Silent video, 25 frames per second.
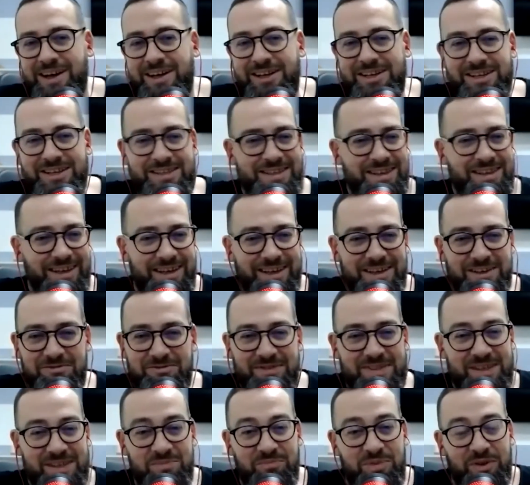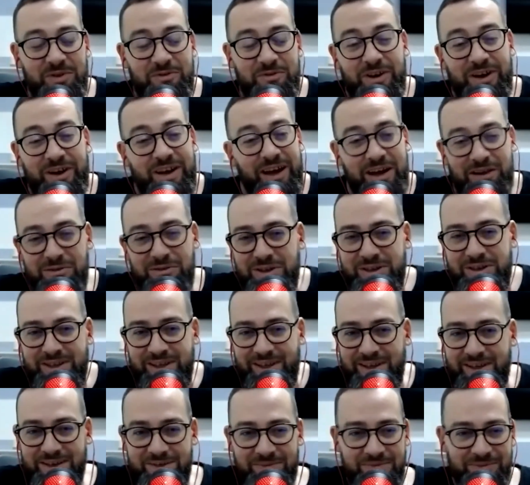that's like simplify
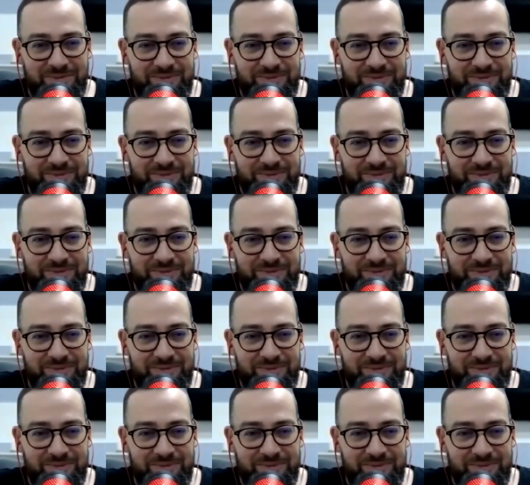everything